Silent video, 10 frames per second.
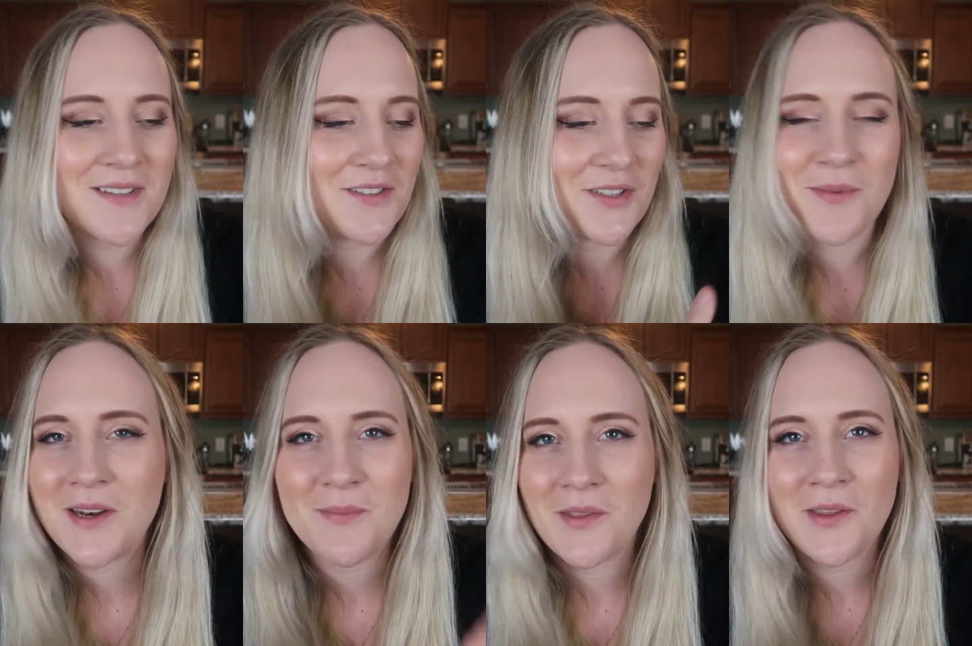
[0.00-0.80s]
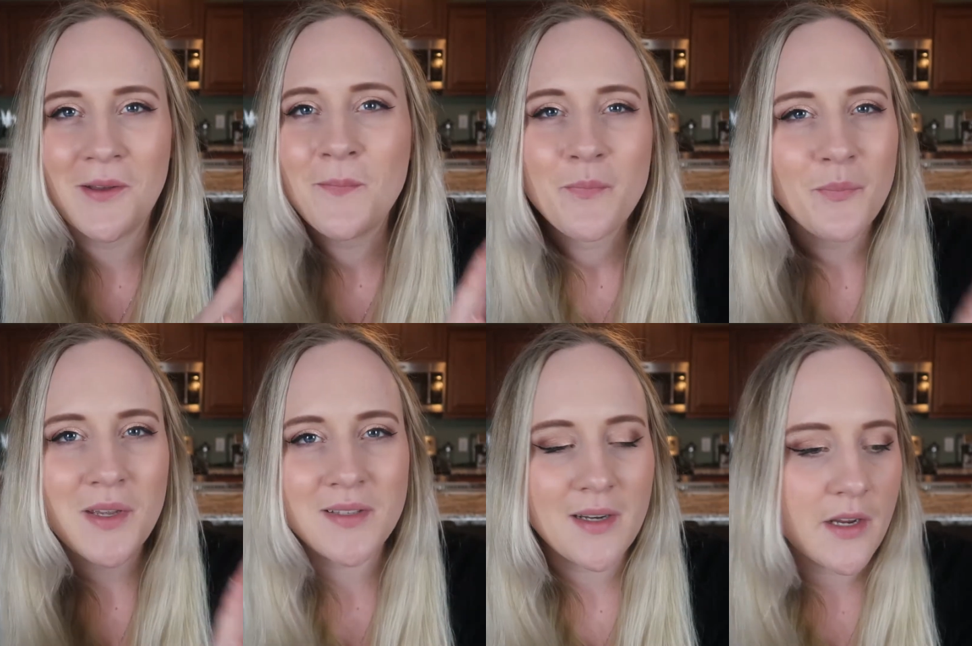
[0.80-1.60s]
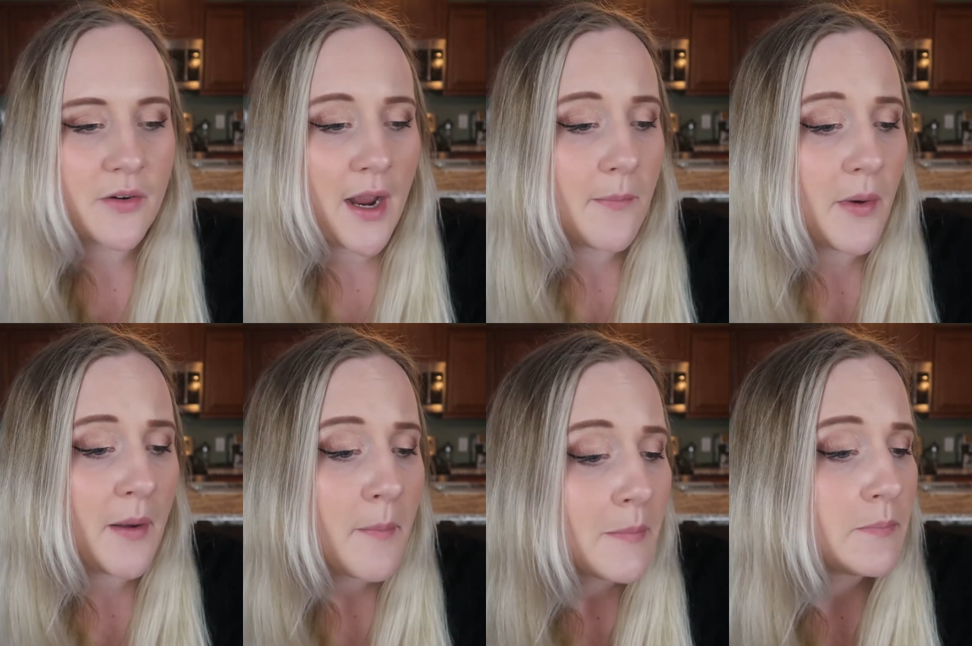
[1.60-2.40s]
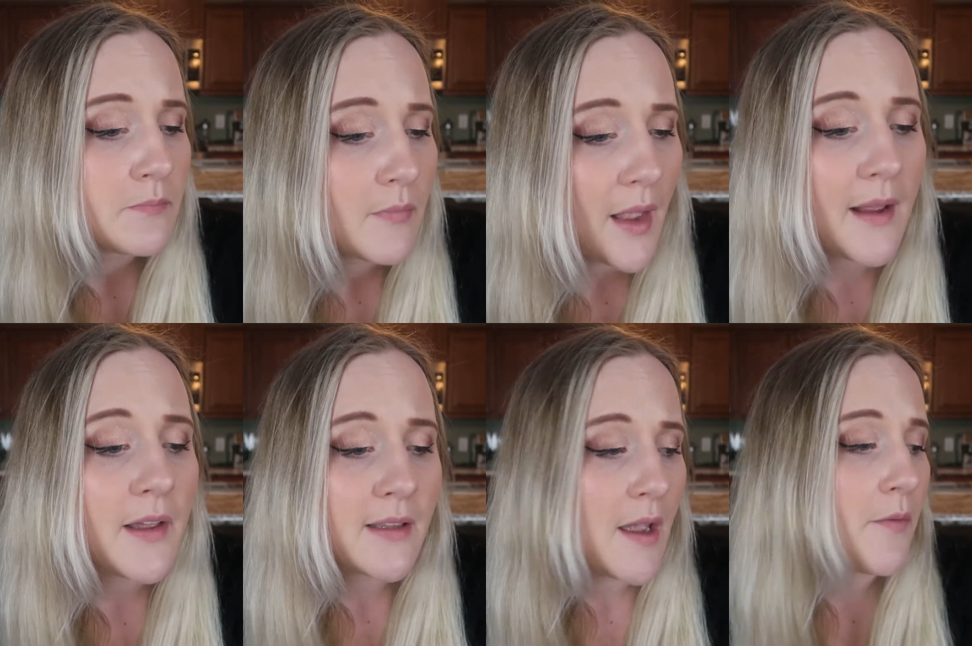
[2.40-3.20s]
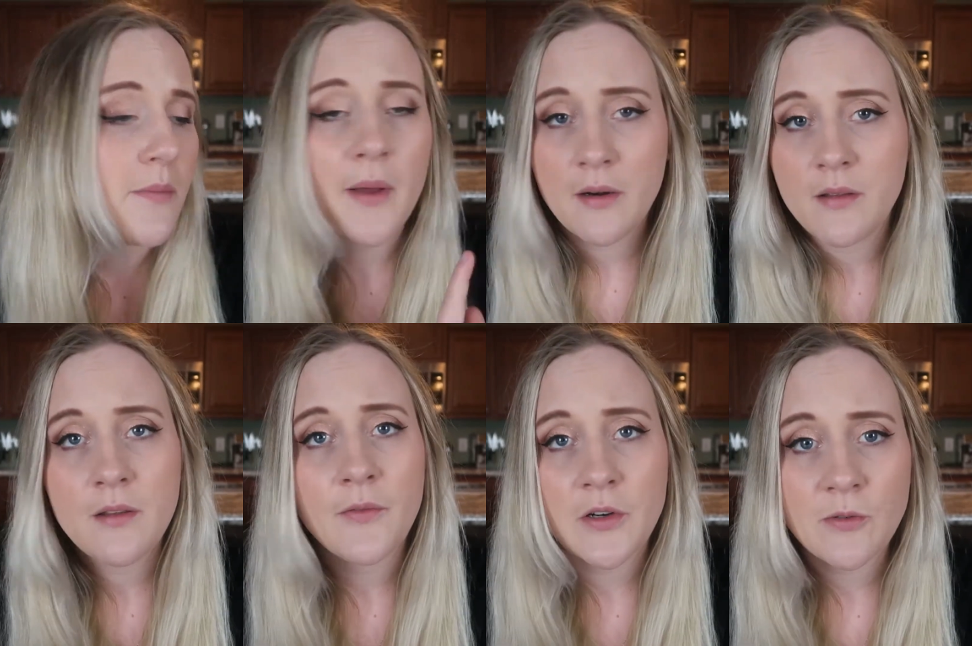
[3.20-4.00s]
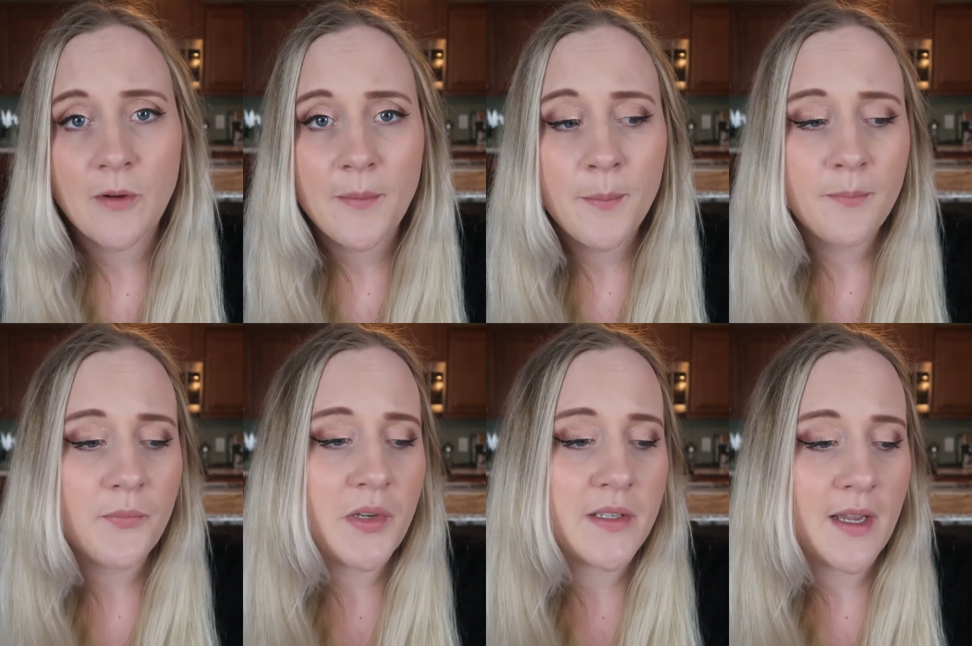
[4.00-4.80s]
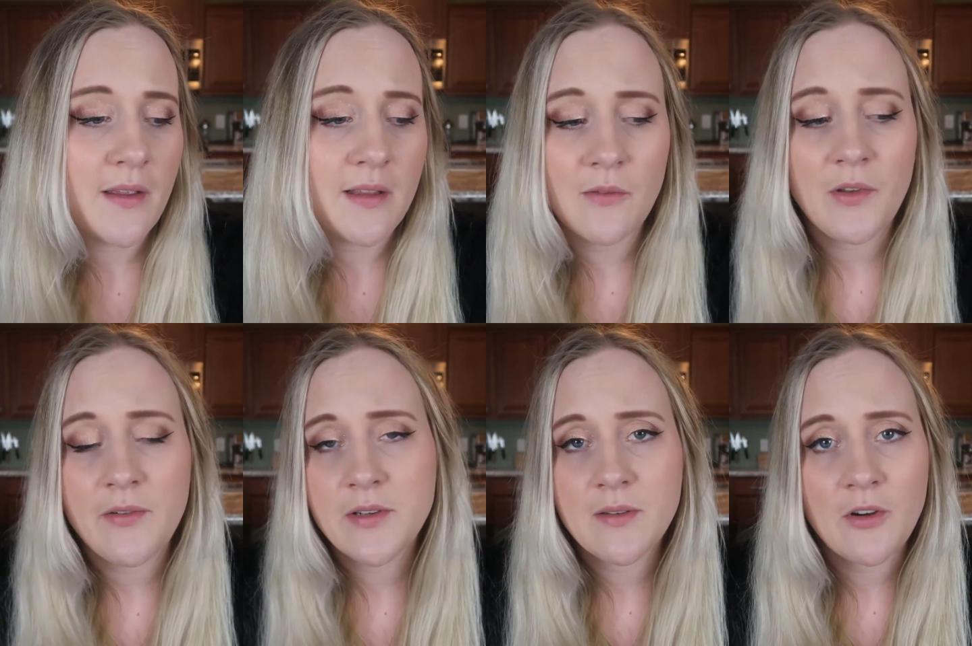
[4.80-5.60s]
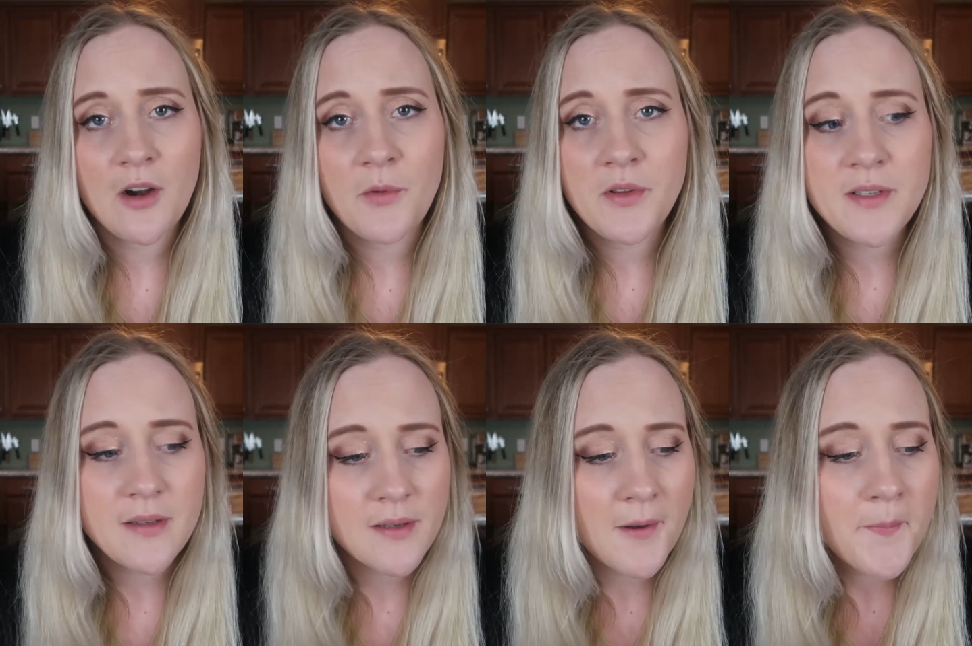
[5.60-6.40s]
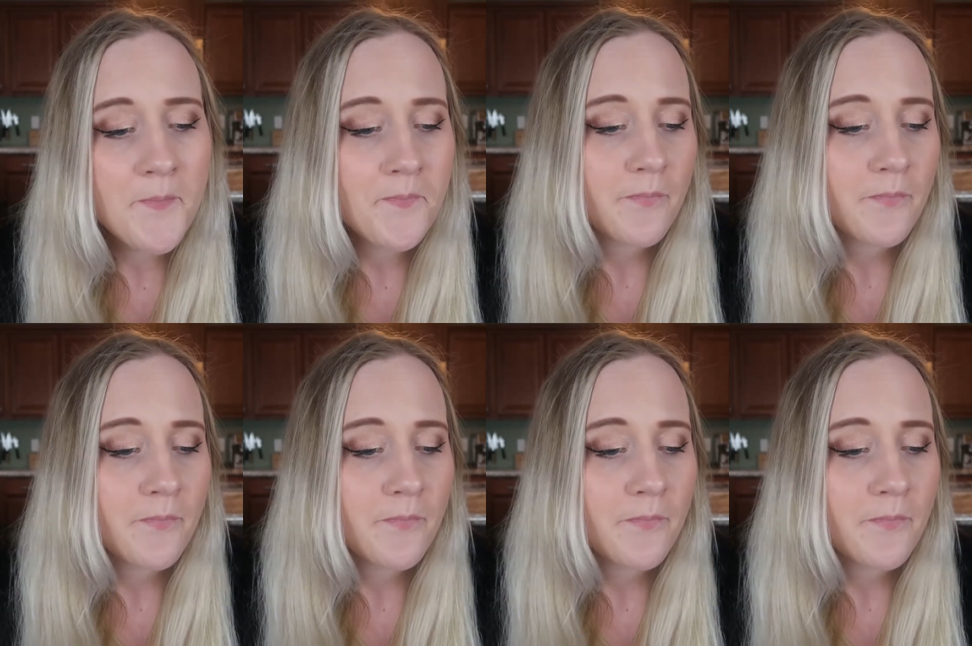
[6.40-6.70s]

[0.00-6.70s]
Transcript: It just might have been the piece that I grabbed, but I like that one better than the first one because I like the flavors of caramel and sea salt.